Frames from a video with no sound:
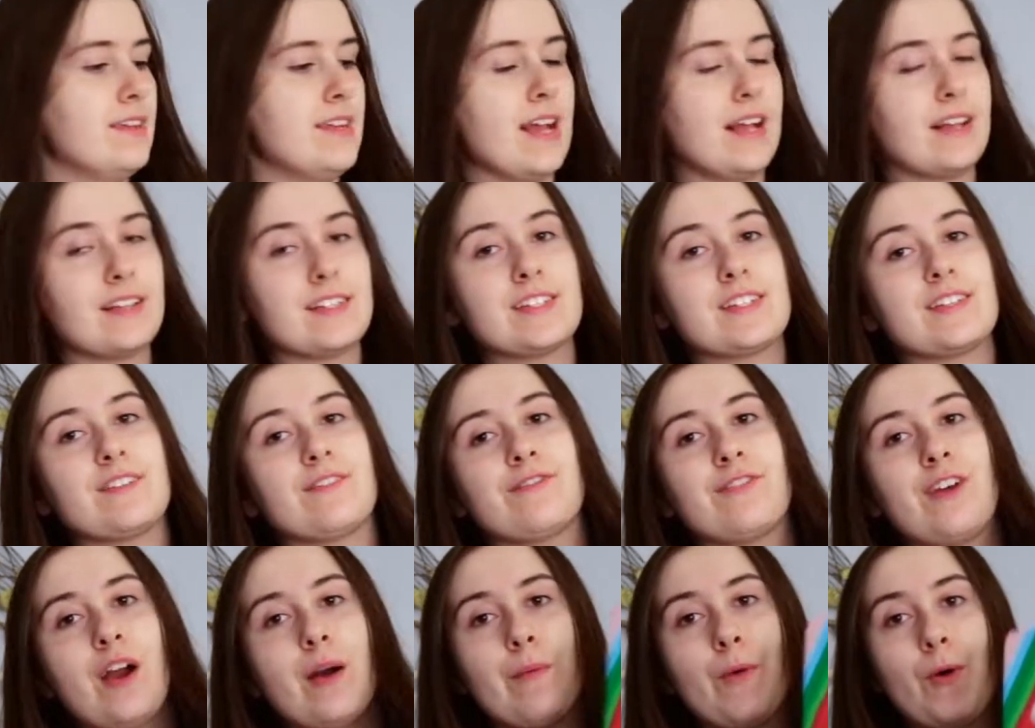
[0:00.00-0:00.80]
Next,
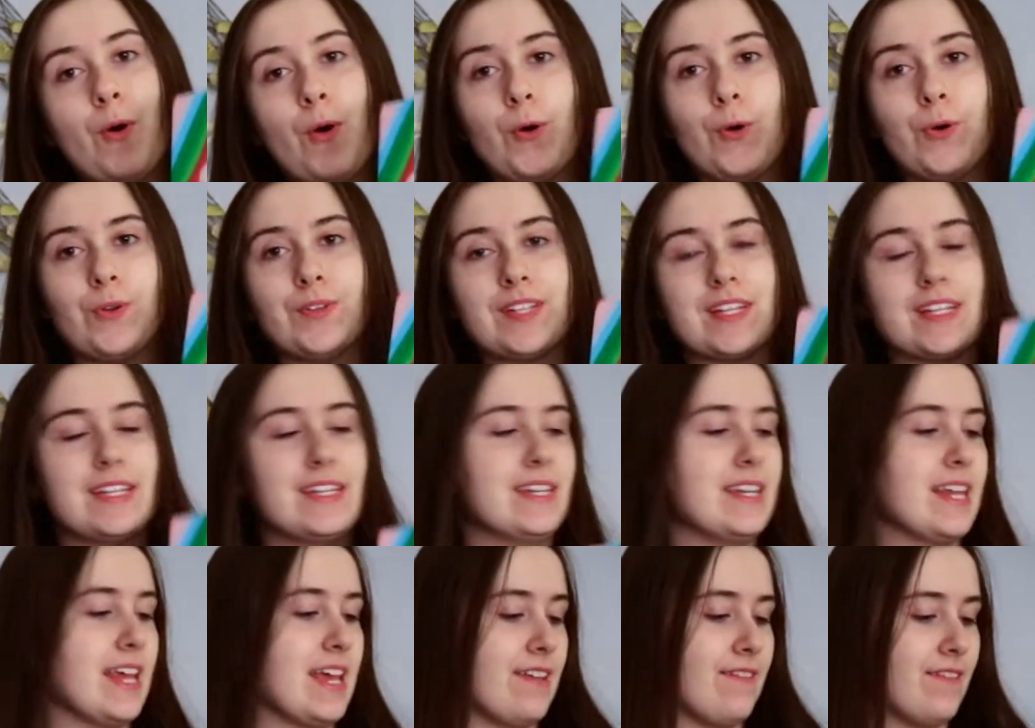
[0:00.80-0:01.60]
from Old
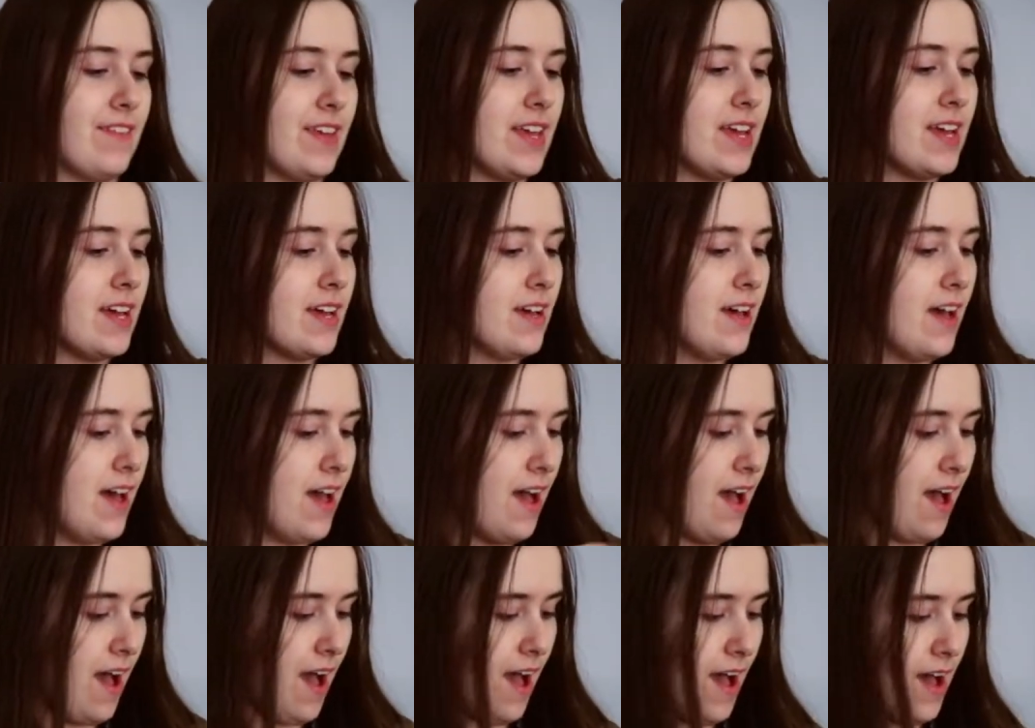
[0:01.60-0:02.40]
Navy.
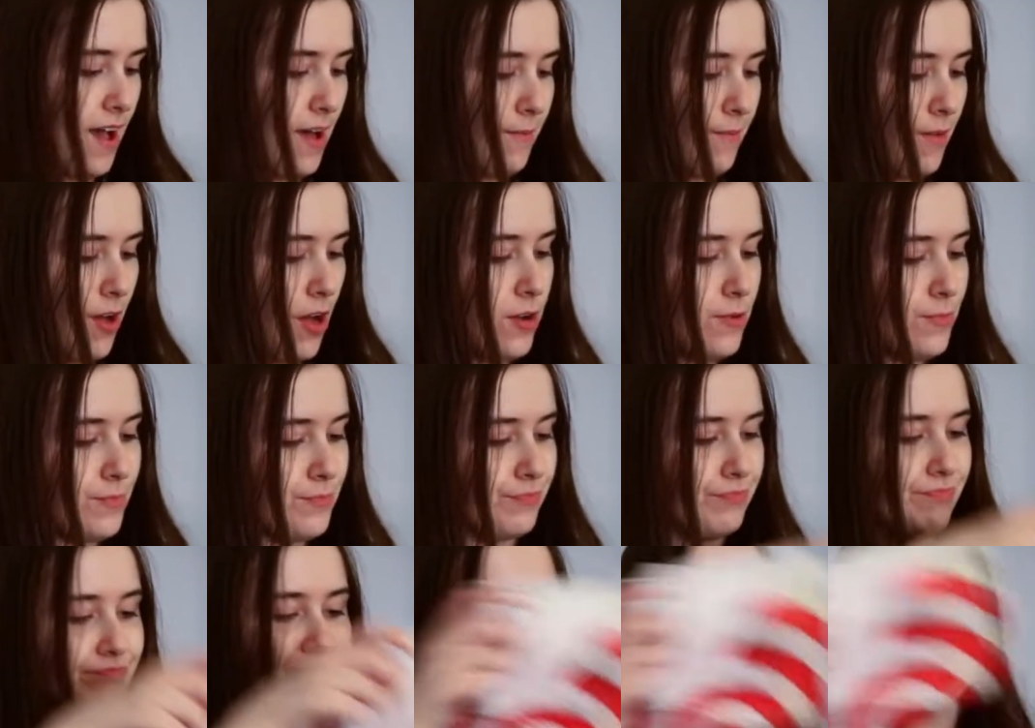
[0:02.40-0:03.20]
Um, oh,
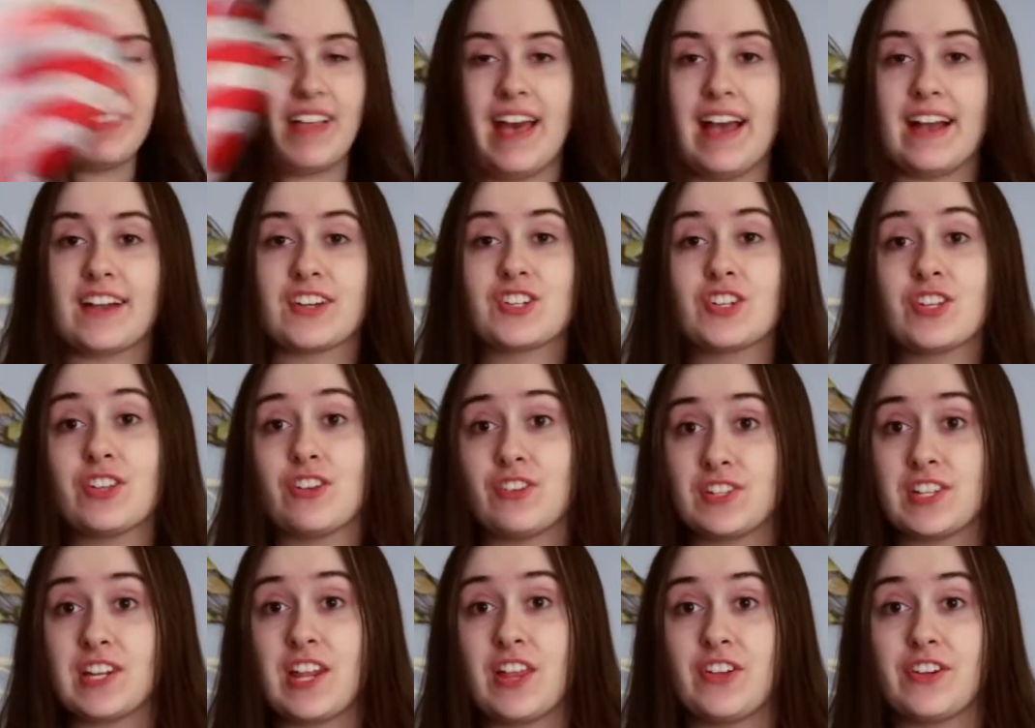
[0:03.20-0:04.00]
actually
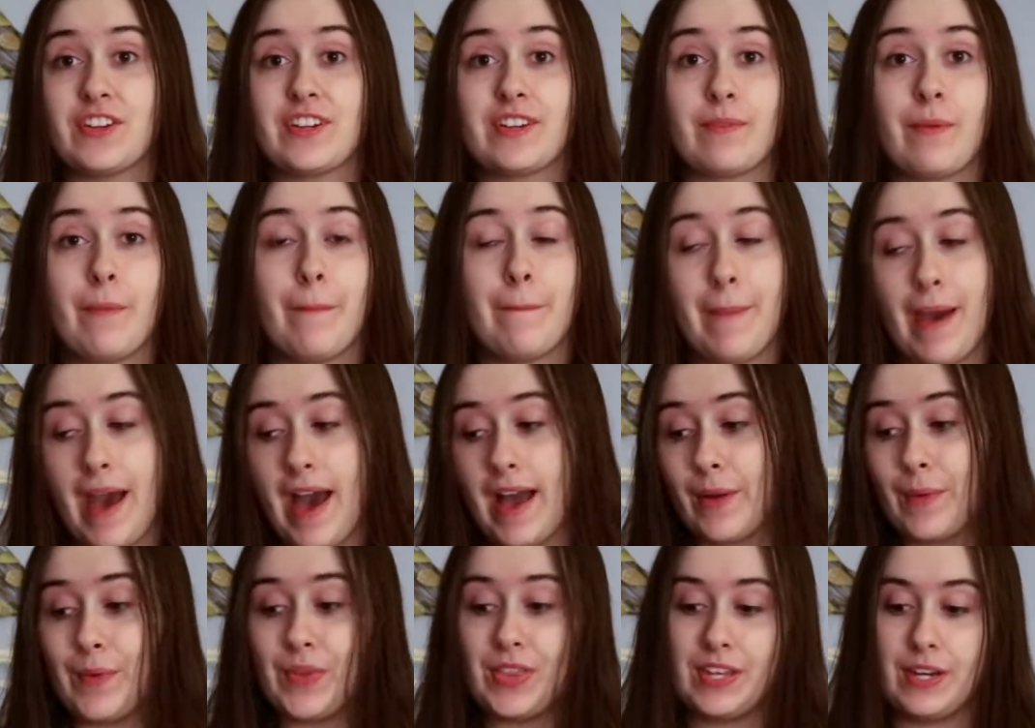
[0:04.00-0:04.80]
there's another
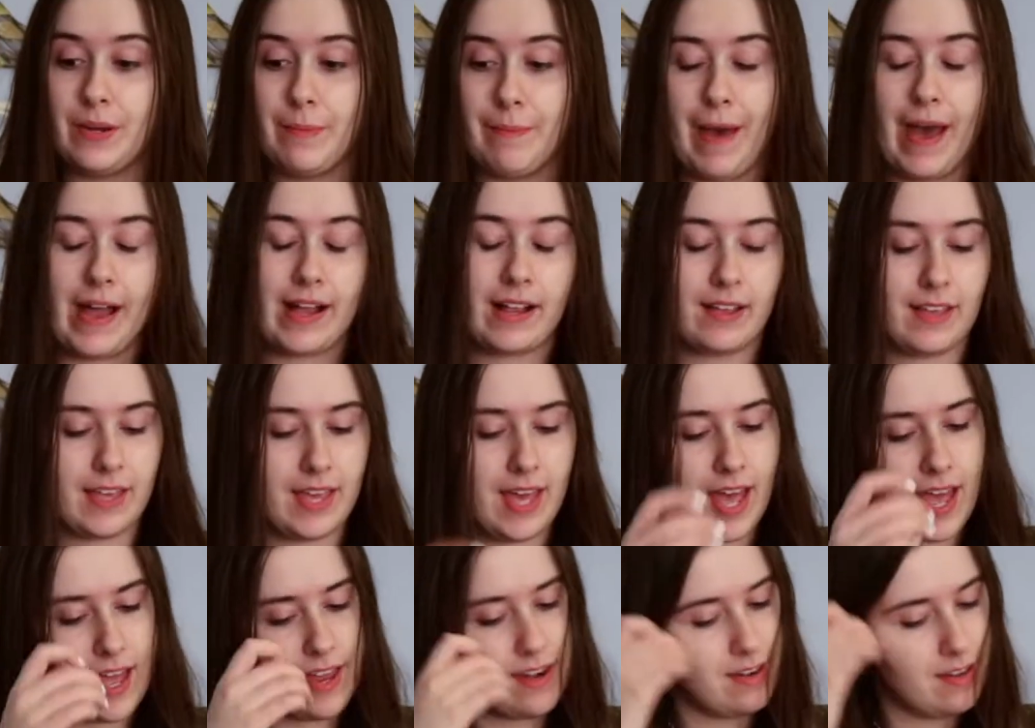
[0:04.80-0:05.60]
bag within a bag
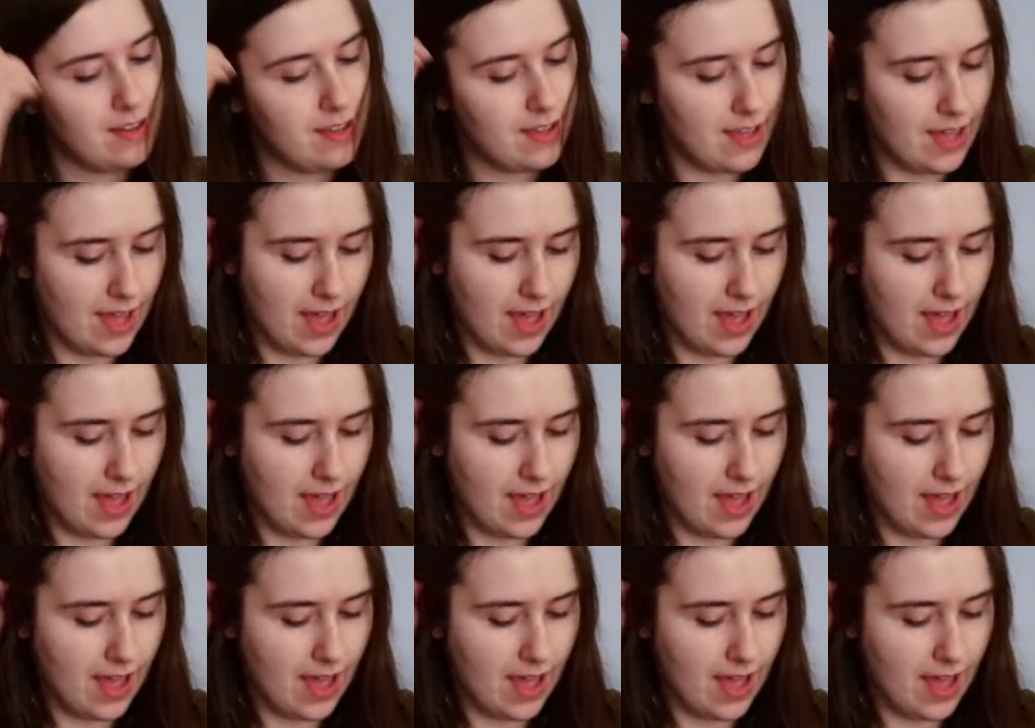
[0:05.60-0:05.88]
again.